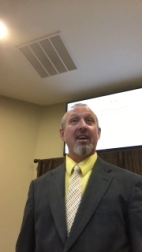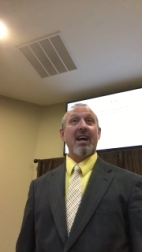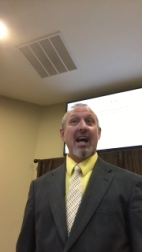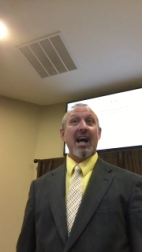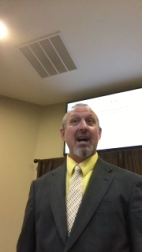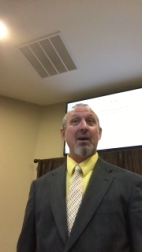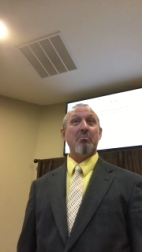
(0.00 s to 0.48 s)

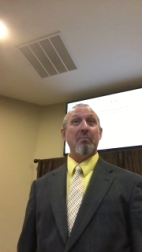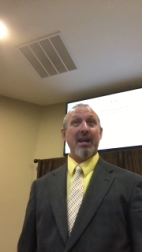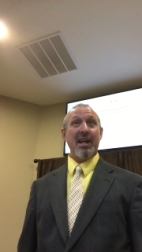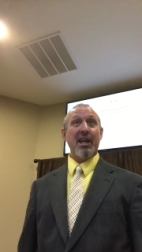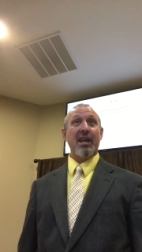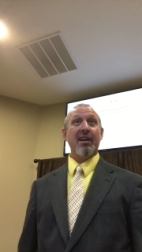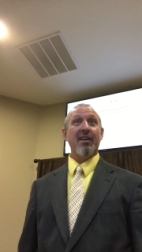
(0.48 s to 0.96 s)
I
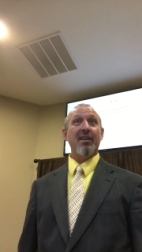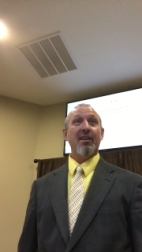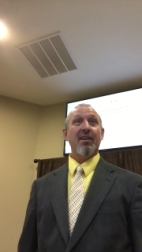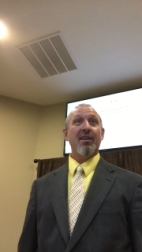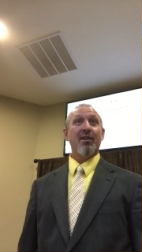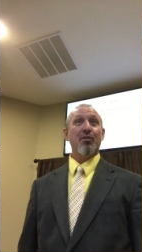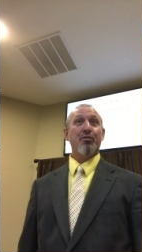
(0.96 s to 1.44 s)
may
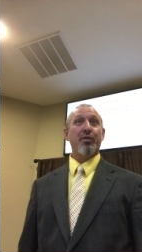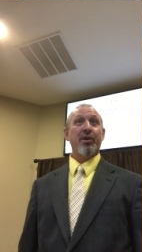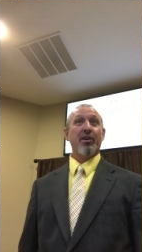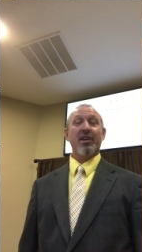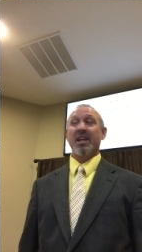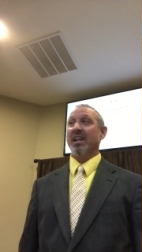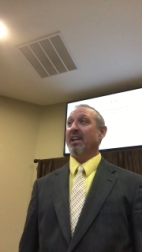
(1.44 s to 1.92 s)

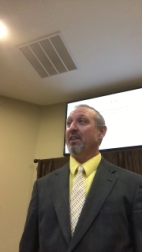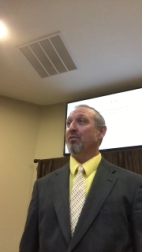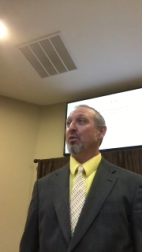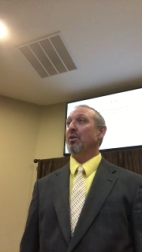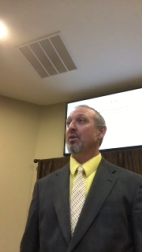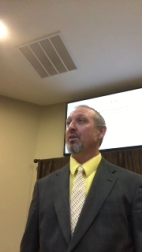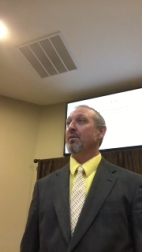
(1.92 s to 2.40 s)
fear a little evil